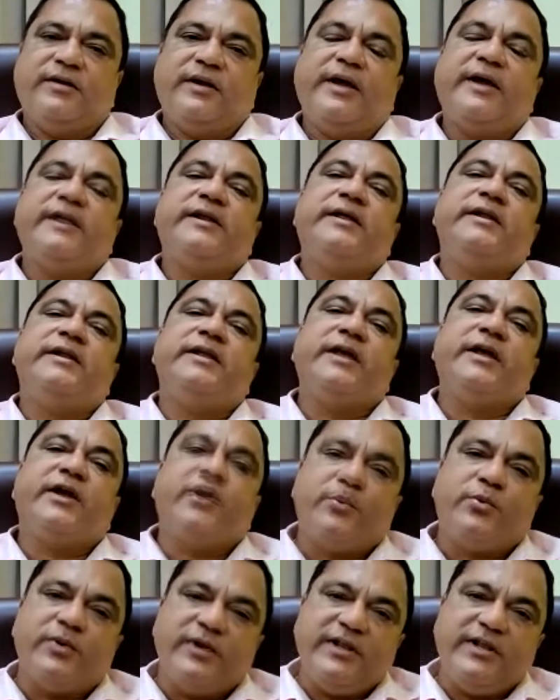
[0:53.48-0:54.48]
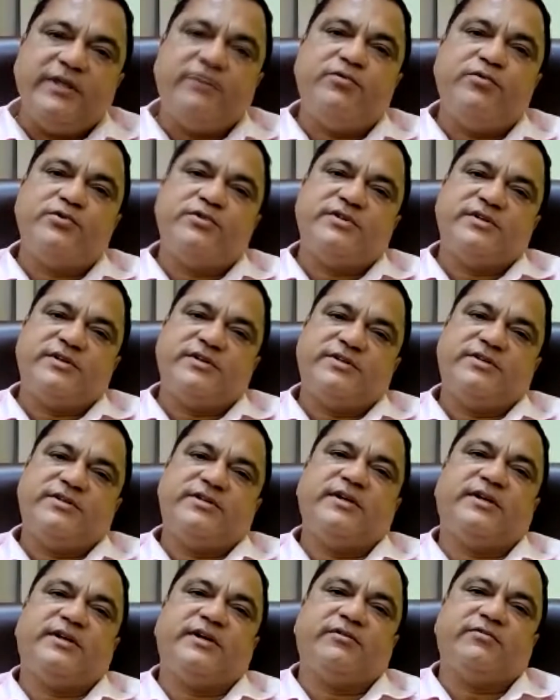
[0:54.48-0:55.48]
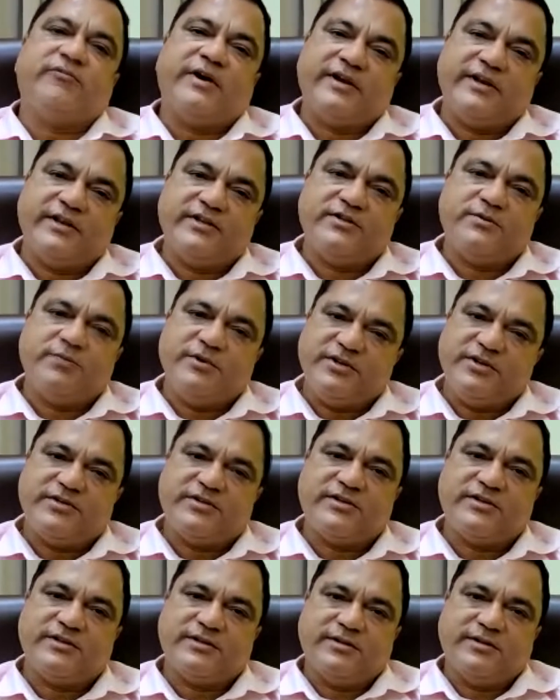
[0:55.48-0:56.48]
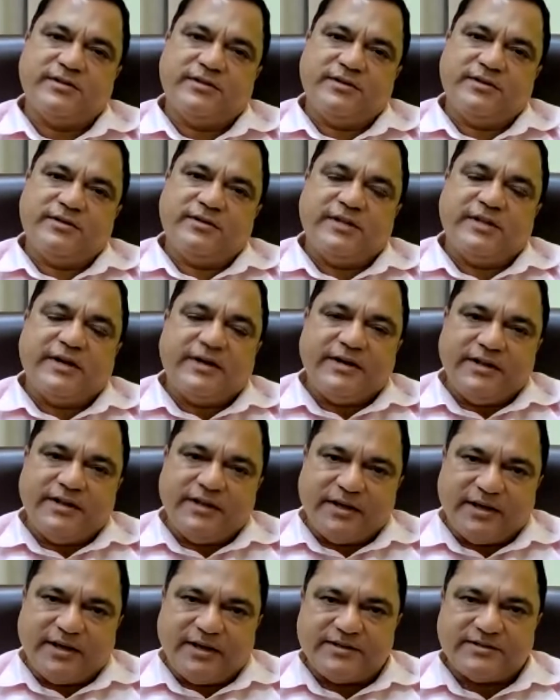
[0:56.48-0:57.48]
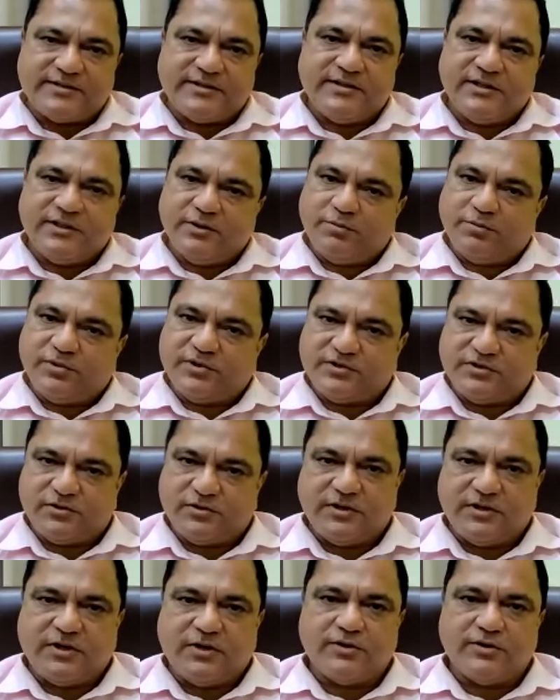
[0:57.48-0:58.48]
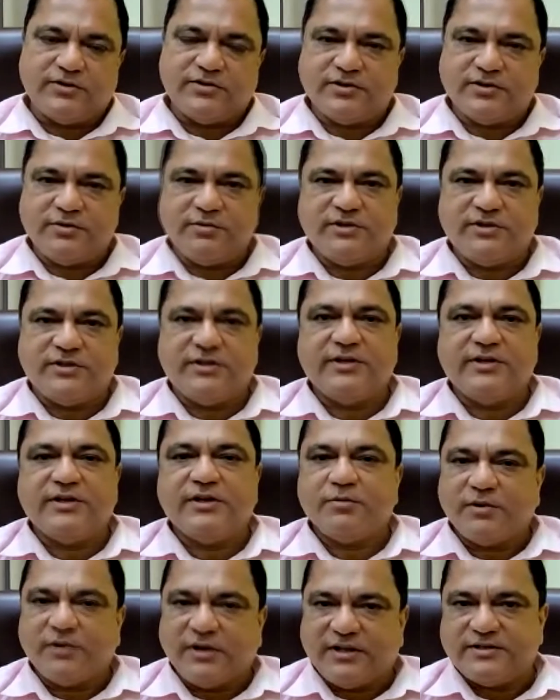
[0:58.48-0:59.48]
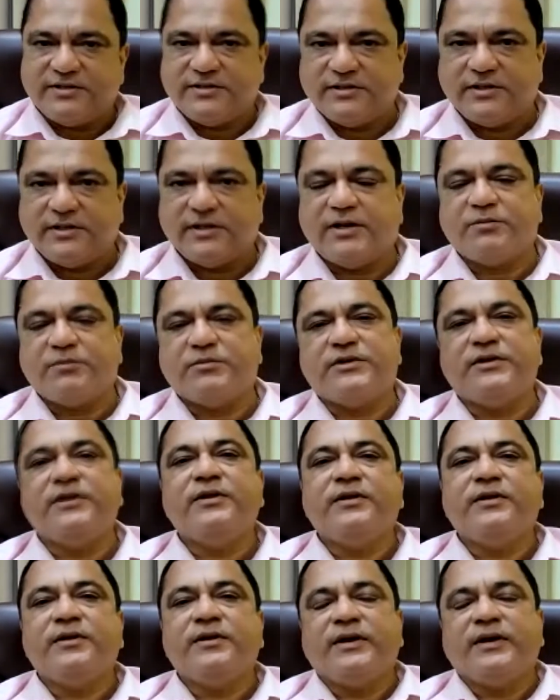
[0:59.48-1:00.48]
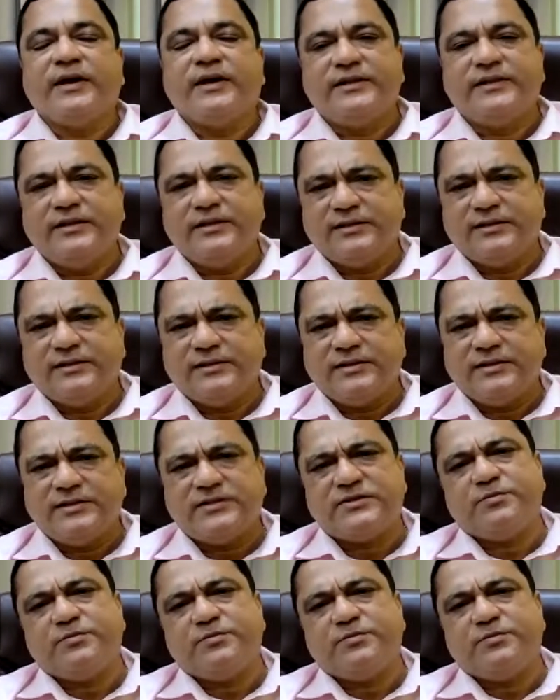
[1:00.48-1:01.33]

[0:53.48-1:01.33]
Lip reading: and an equally futuristic finance minister that he has in the persona of Srimati Nirmala Sitharaman. I think this